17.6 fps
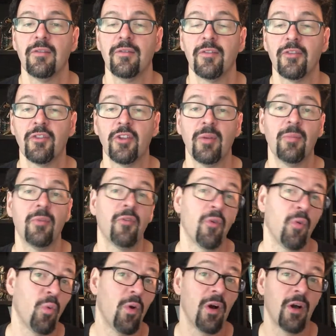For example,
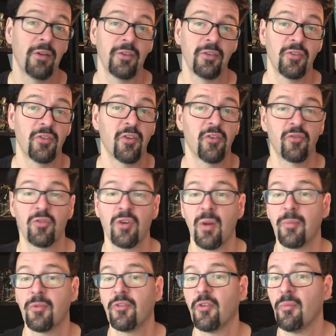the wand is
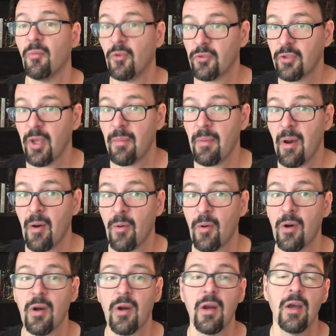described as a
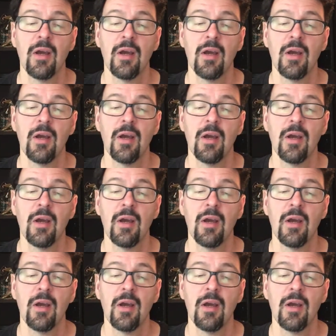multi-power.